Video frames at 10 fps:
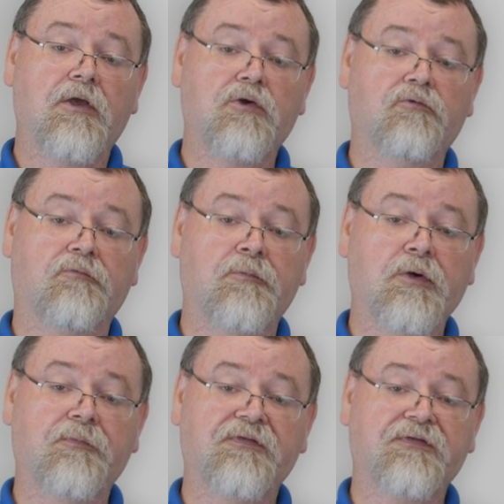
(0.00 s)
You
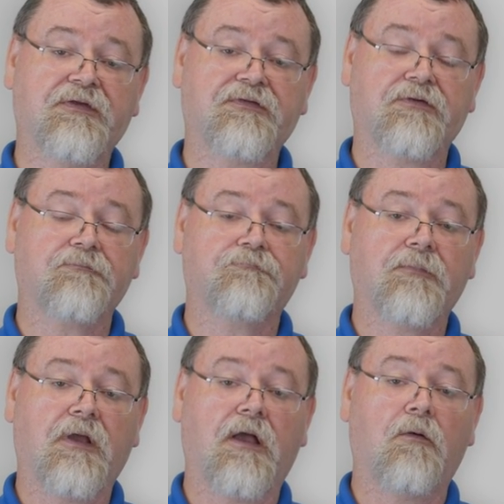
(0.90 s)
remove the sensor
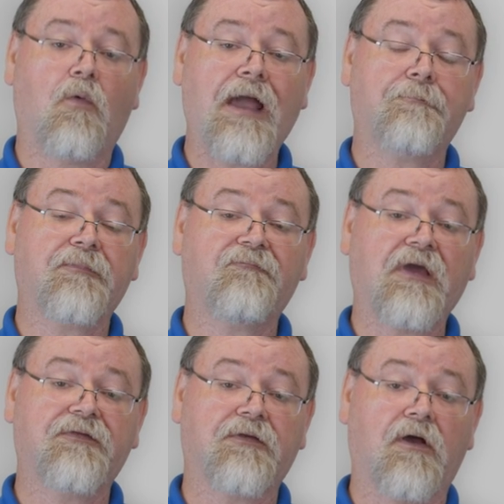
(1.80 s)
uh, wipe the
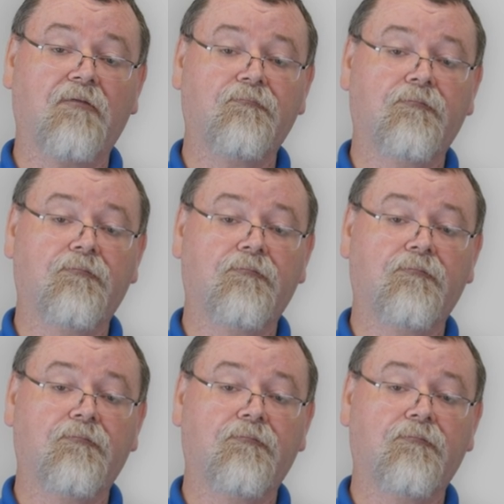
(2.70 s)
face off,